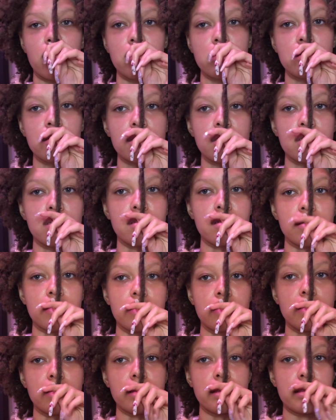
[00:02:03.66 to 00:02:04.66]

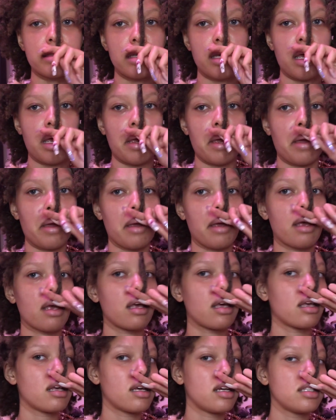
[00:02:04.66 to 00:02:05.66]
is
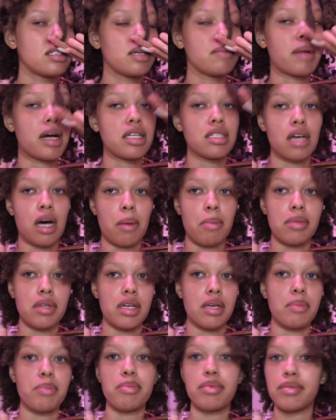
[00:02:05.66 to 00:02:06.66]
to my top
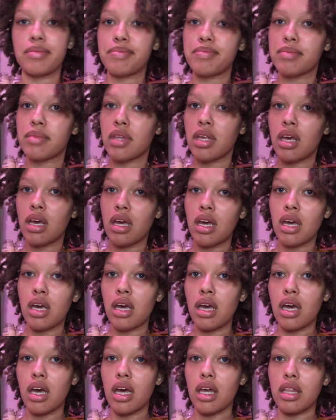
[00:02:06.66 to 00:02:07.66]
lip,
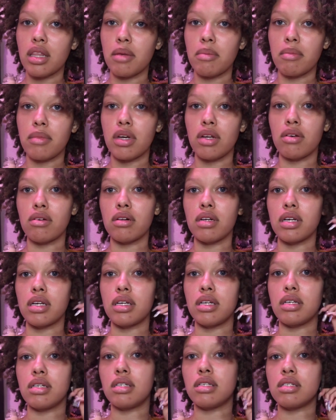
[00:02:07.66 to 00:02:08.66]
and the middle
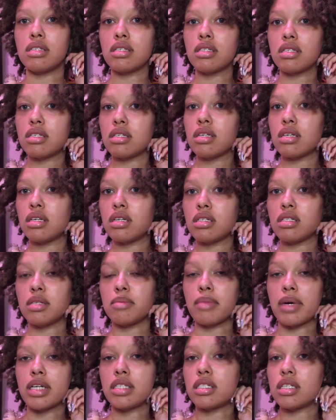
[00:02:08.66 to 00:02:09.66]
is to
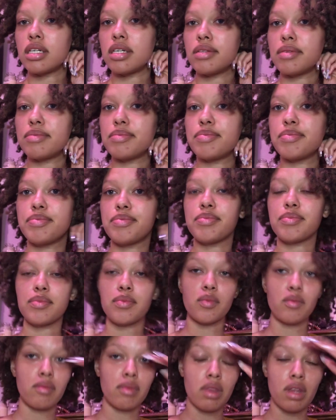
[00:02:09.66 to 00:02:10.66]
my chin.
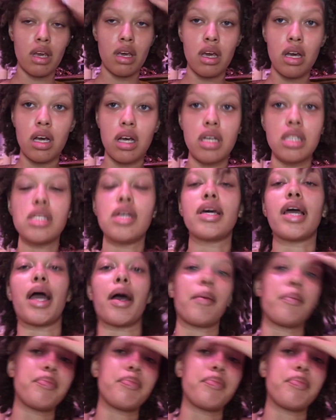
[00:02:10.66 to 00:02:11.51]
So yeah,